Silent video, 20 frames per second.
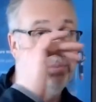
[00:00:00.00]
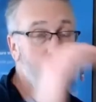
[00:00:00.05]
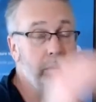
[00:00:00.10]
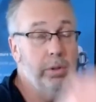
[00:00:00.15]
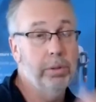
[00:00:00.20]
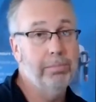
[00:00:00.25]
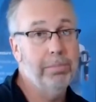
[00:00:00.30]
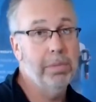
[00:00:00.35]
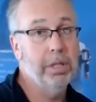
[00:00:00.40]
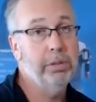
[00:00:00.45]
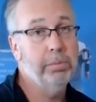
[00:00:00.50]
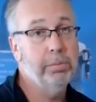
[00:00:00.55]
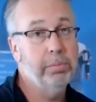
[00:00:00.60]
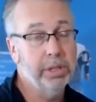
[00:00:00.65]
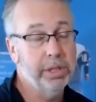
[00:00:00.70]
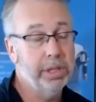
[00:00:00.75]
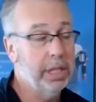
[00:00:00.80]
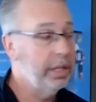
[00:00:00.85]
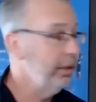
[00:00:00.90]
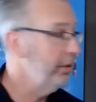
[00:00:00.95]
to a much
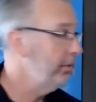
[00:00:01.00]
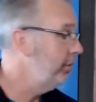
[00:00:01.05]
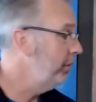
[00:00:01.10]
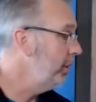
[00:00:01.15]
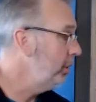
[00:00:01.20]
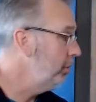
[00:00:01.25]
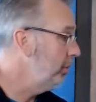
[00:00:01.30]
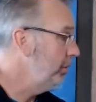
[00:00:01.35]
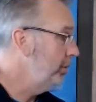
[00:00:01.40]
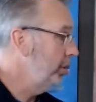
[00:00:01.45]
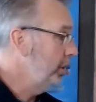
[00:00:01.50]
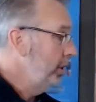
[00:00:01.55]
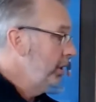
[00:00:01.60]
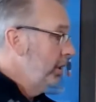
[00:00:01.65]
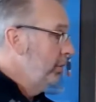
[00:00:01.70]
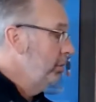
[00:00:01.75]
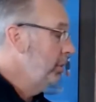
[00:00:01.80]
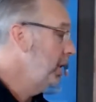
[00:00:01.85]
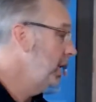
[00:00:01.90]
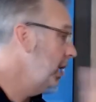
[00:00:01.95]
higher frequency
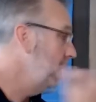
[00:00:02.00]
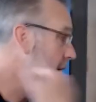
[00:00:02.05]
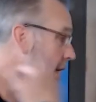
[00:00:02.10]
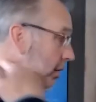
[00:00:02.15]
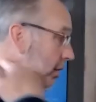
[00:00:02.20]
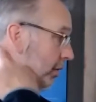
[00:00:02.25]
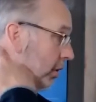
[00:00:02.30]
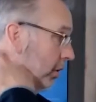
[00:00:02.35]
than we have